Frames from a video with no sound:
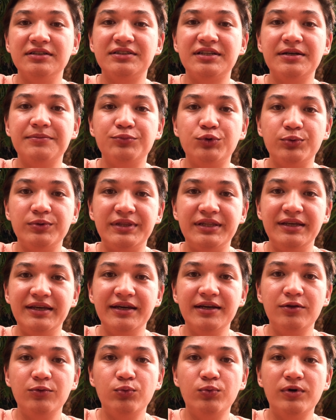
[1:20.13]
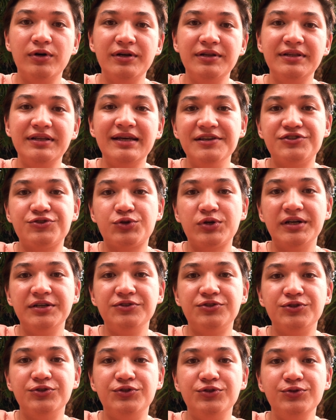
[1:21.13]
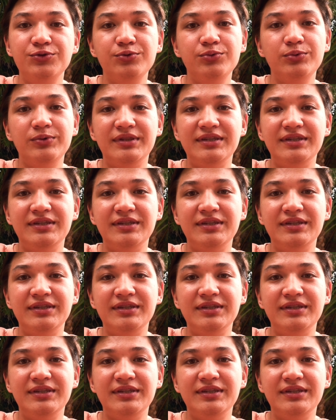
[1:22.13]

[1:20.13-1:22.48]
attempt with the N one, is trying to do